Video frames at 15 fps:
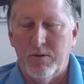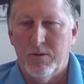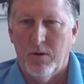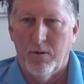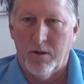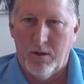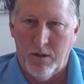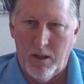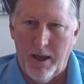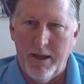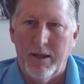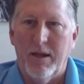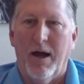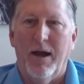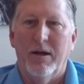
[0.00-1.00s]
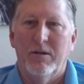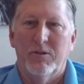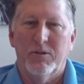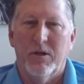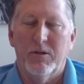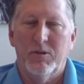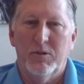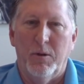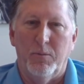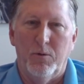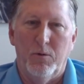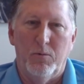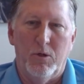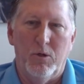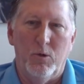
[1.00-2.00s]
So a client hires us
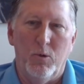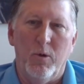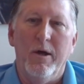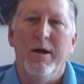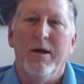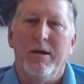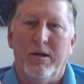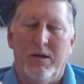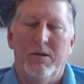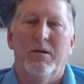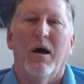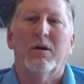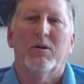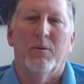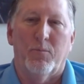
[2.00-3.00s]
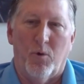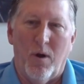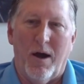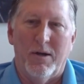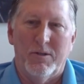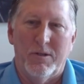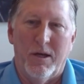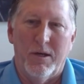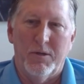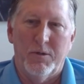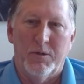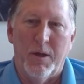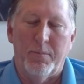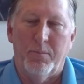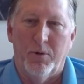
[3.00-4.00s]
to conduct a
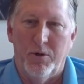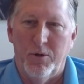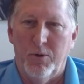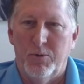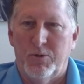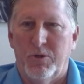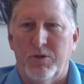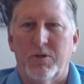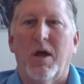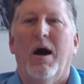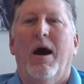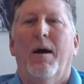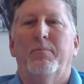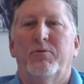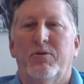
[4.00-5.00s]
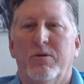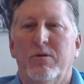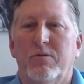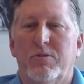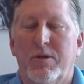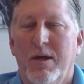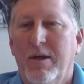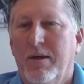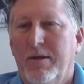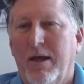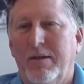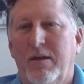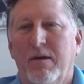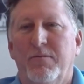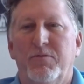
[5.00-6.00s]
process that produces options
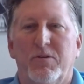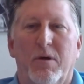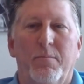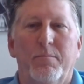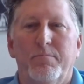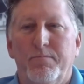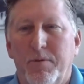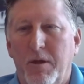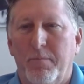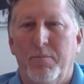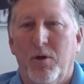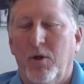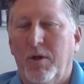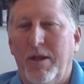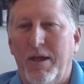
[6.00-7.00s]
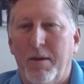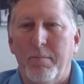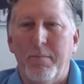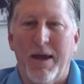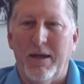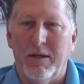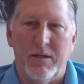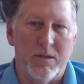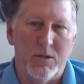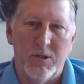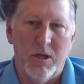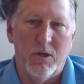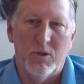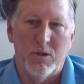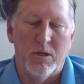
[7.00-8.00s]
that gives them the ability to make a
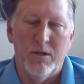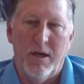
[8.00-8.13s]
decision.